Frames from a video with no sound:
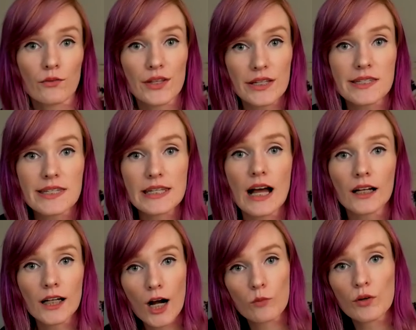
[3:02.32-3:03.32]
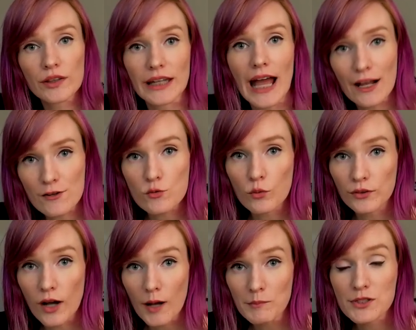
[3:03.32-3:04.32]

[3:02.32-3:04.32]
this did not come with an actual top,